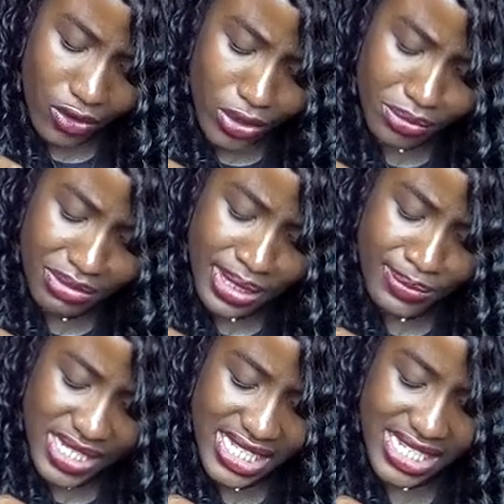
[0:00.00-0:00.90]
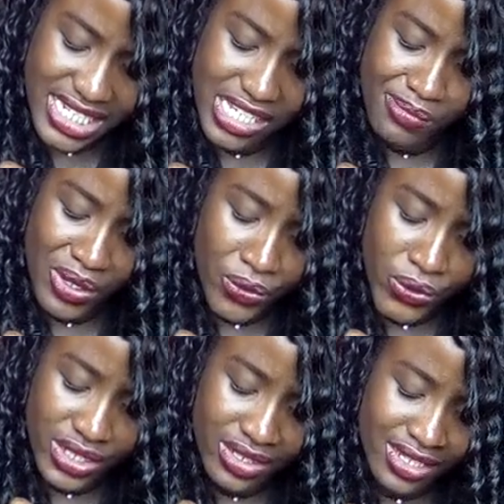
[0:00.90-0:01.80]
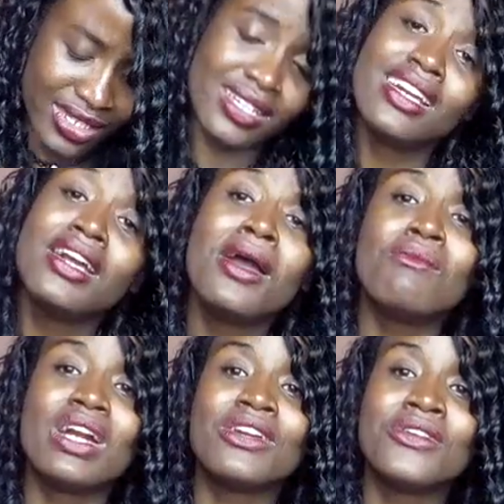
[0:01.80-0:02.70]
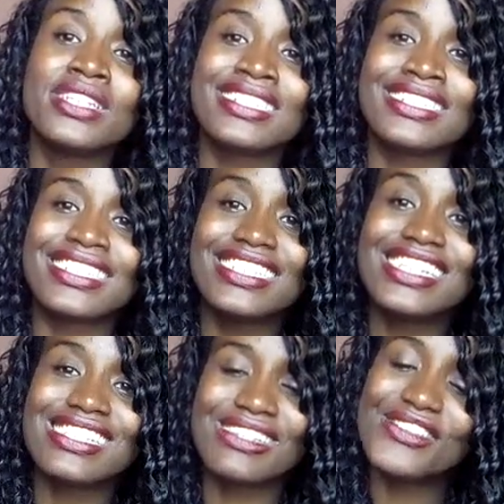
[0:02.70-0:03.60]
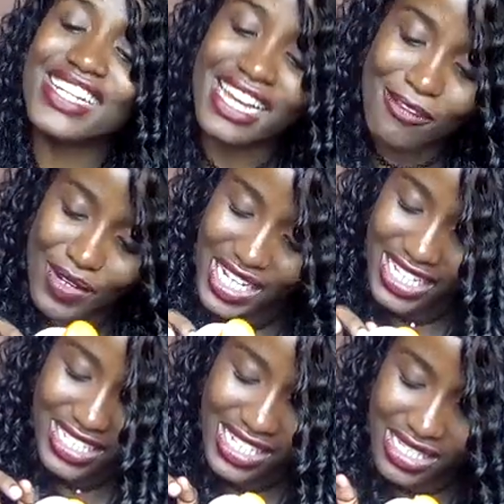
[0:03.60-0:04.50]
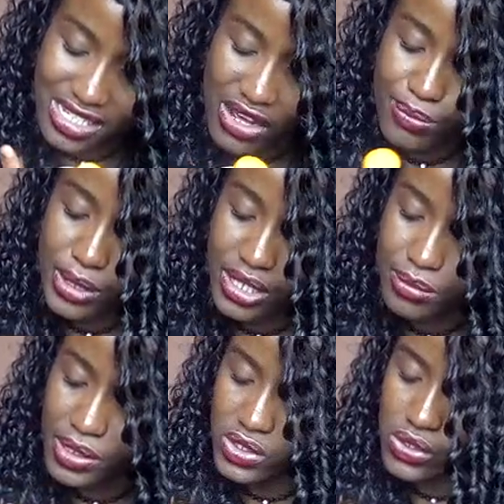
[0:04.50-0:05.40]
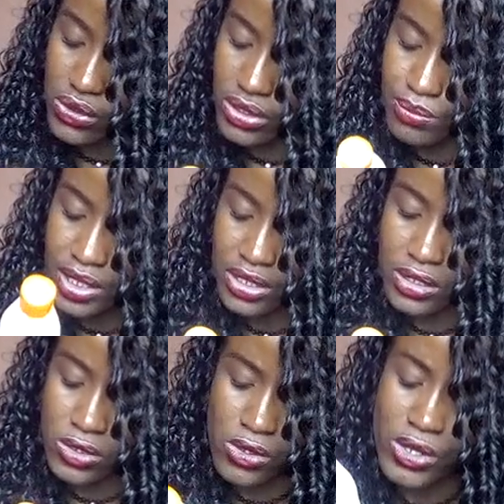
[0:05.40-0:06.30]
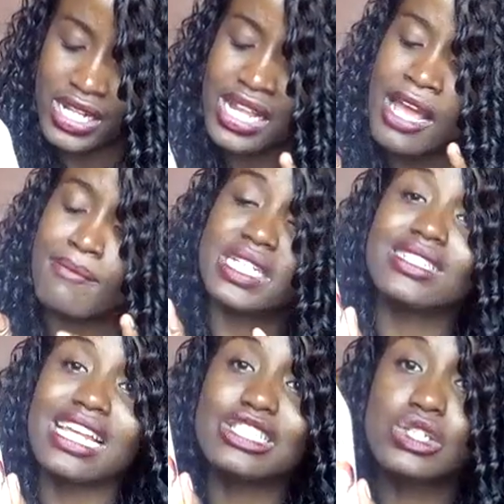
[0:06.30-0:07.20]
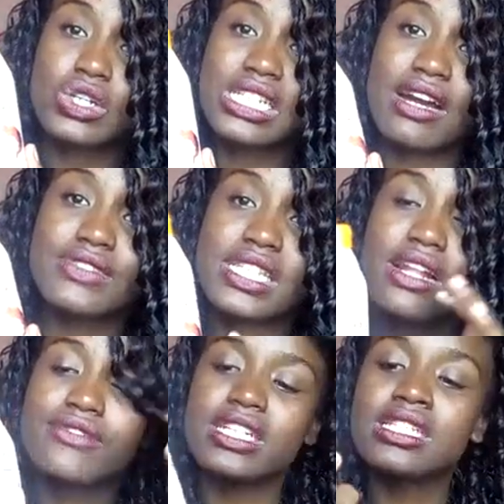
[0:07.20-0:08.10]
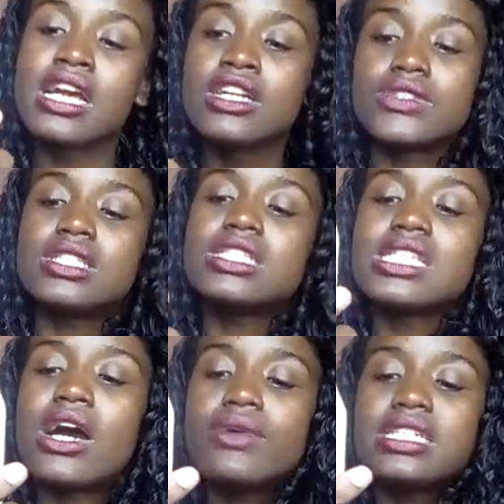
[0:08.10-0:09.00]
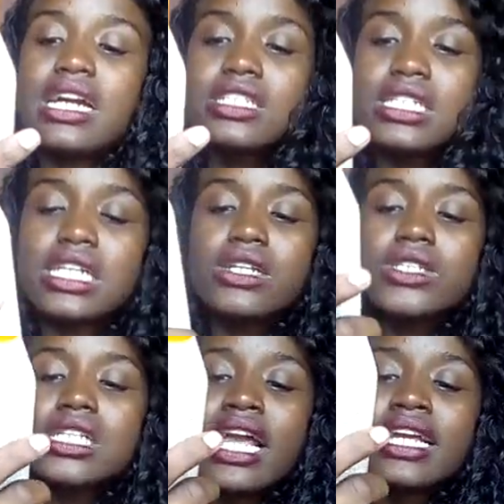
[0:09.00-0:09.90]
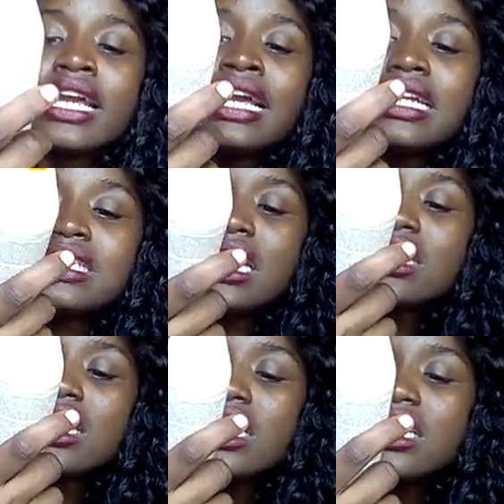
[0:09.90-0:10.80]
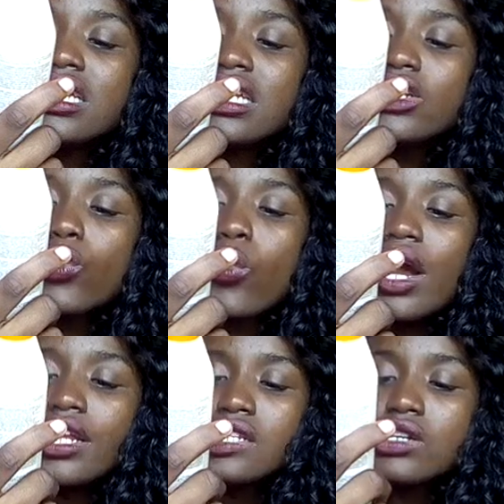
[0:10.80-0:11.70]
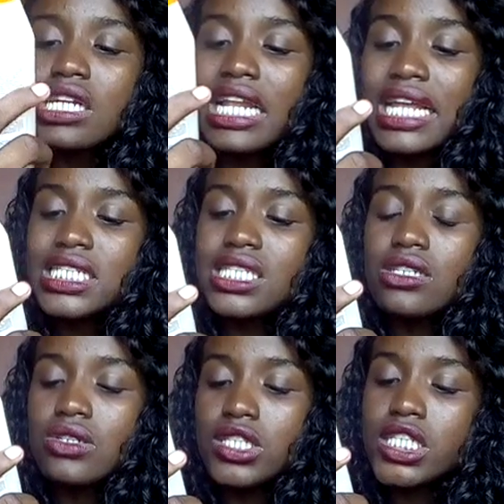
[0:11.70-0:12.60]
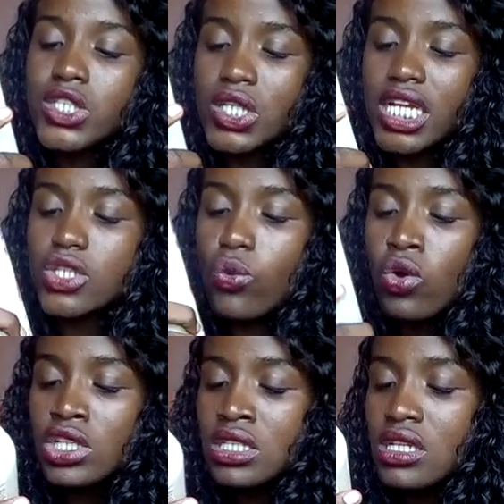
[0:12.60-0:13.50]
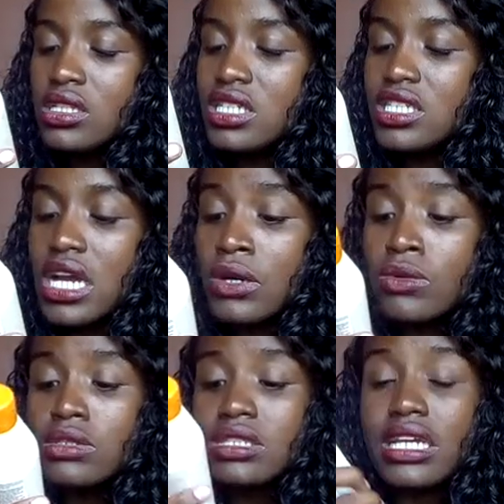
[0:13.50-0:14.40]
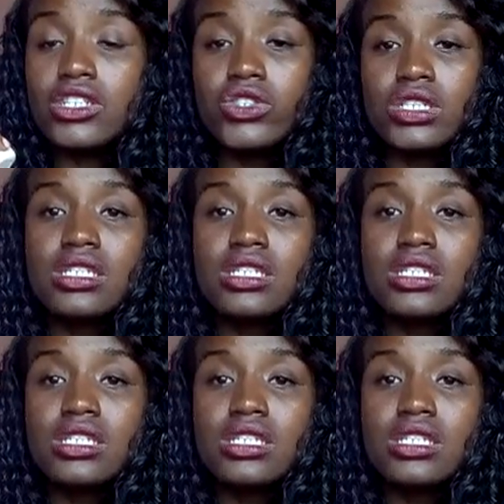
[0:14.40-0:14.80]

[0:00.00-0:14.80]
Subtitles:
Or maybe I'm just reading my own my own ingredients over here, but like it doesn't have parabens or mineral oil, but it does not have sulfate. So this is how it actually looks like. It's a 3-in-1 cleansing conditioner. It washes, detangles, and